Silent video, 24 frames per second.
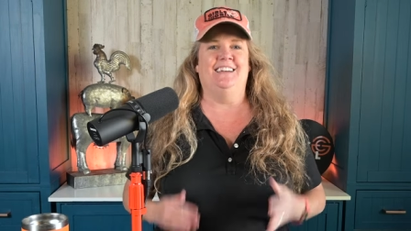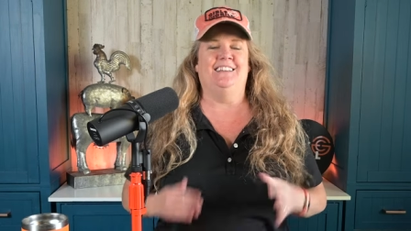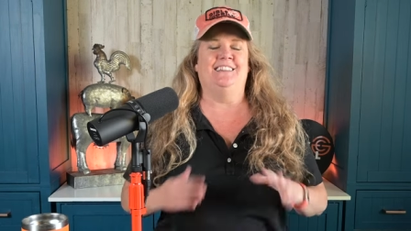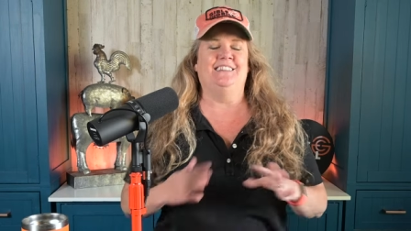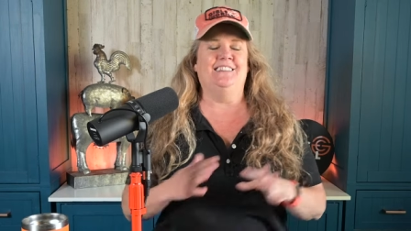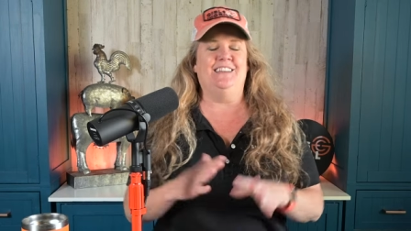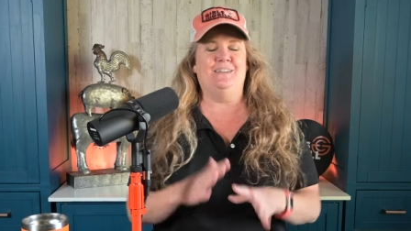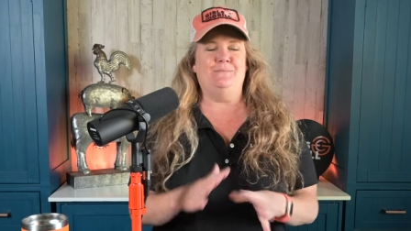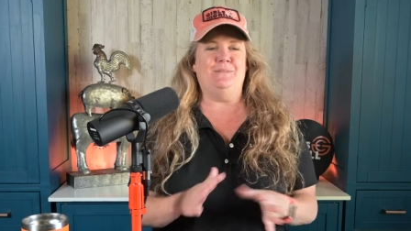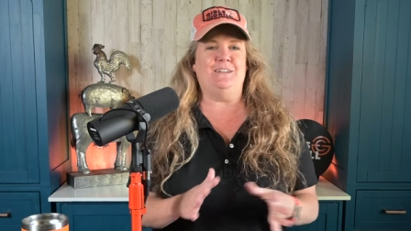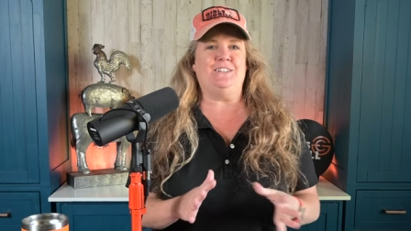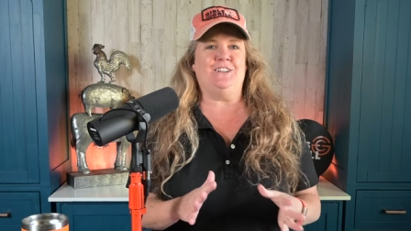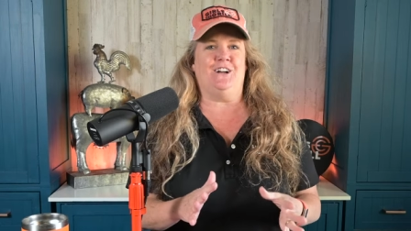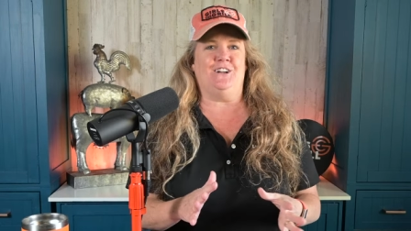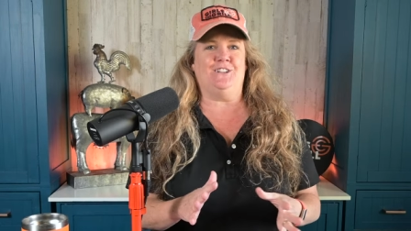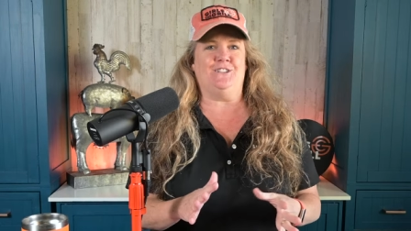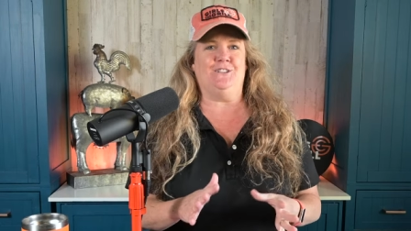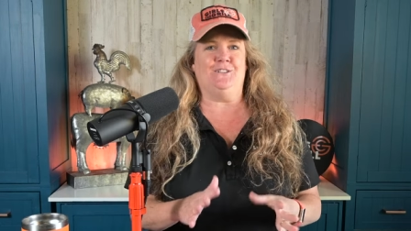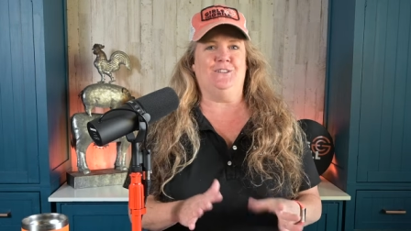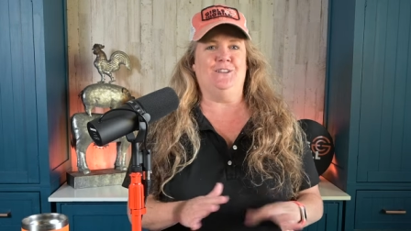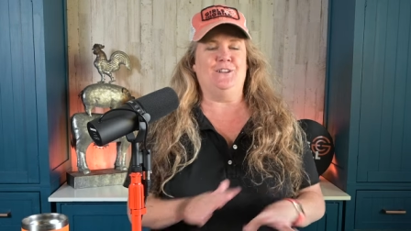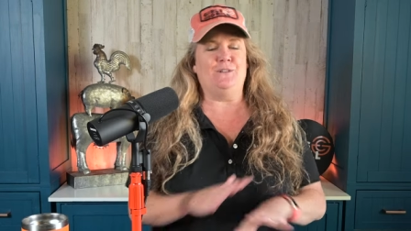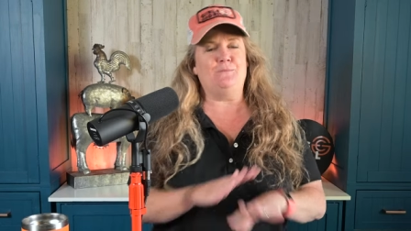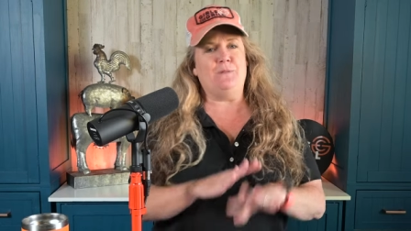Let me talk to
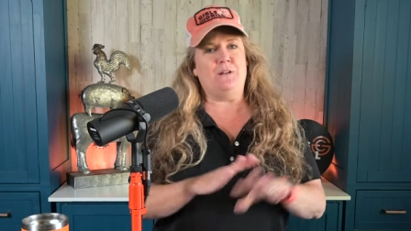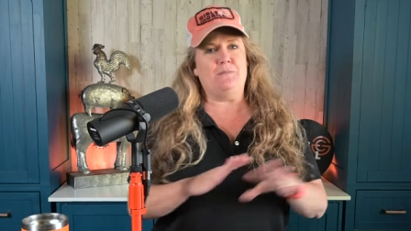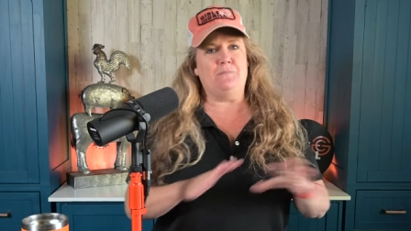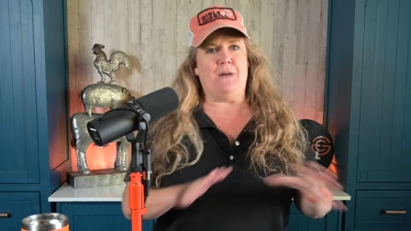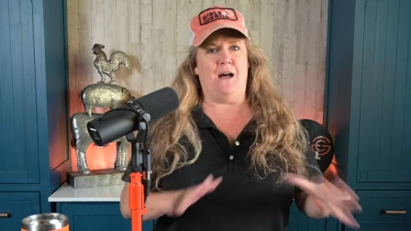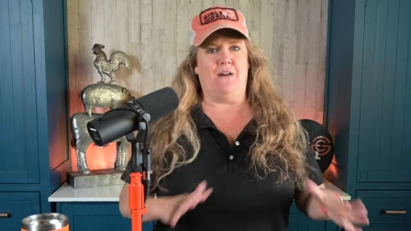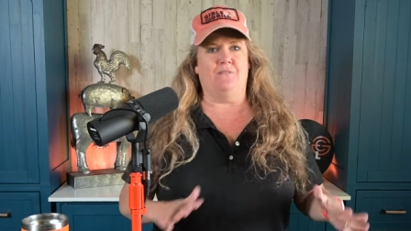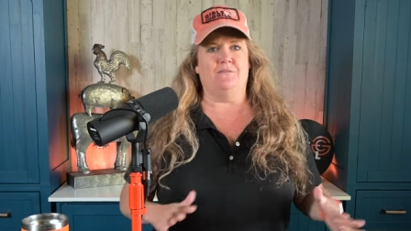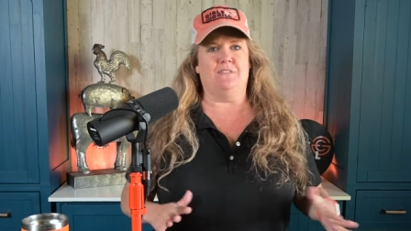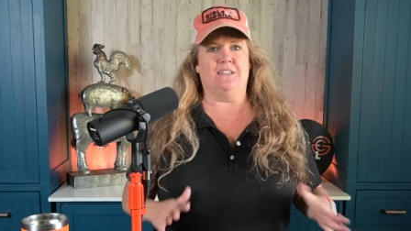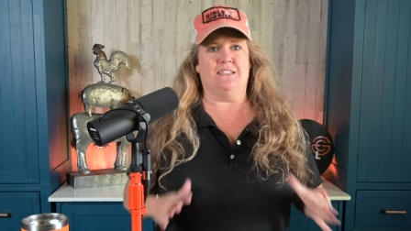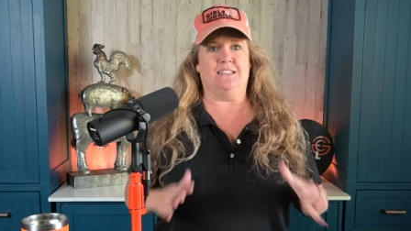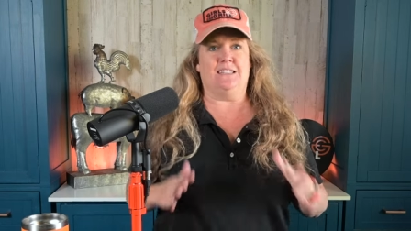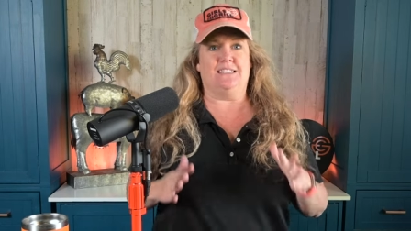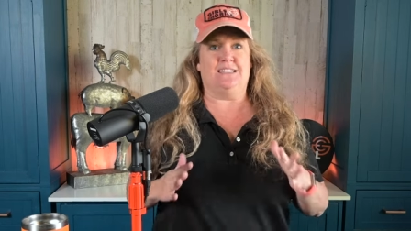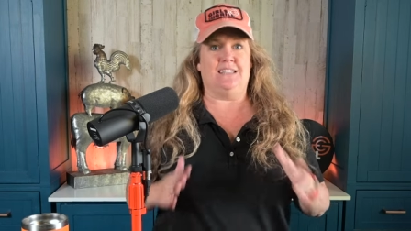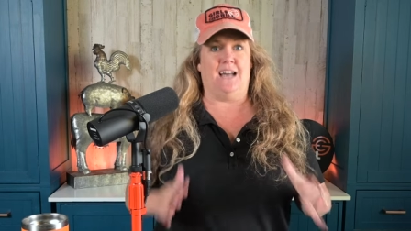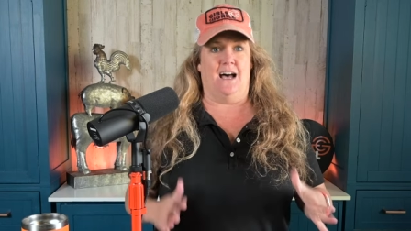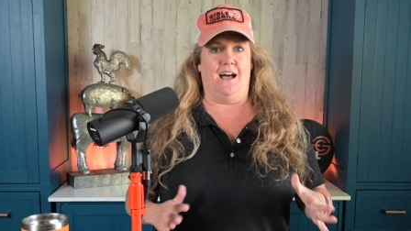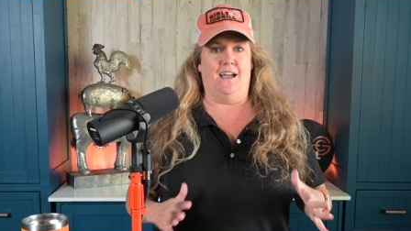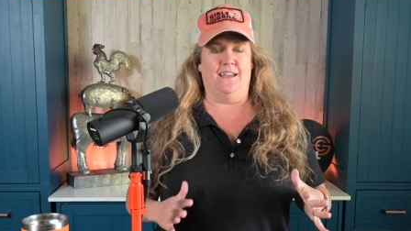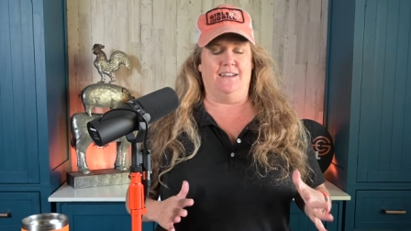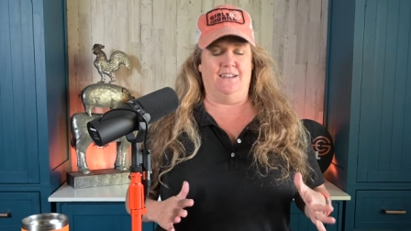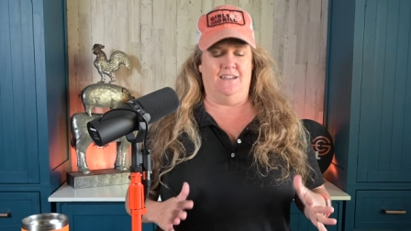you a little bit about the
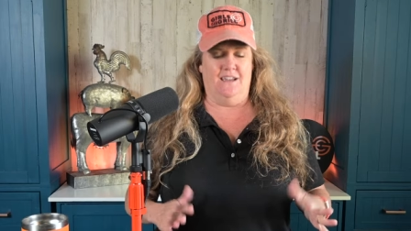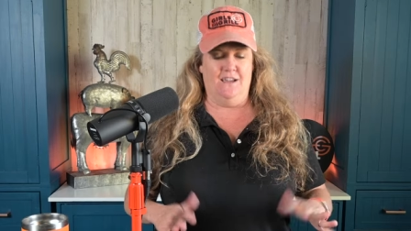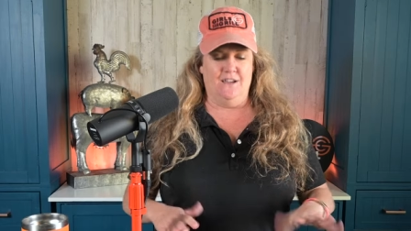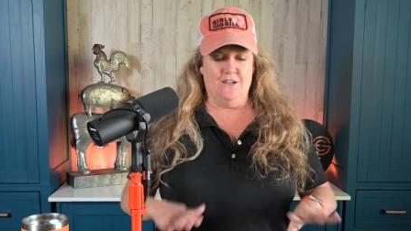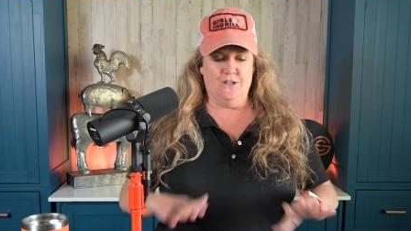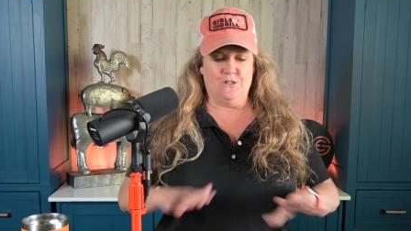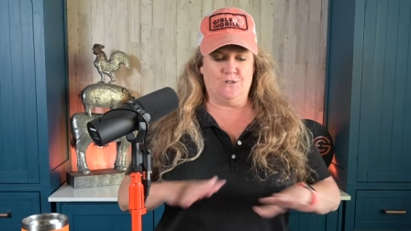design.